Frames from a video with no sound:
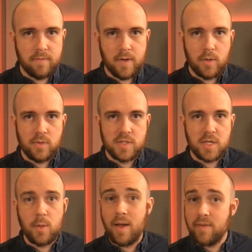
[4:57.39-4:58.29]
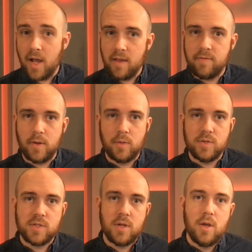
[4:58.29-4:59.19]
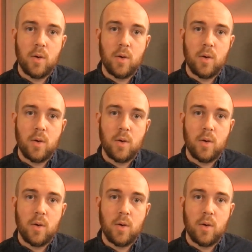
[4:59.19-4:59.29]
phones and you have iPhones,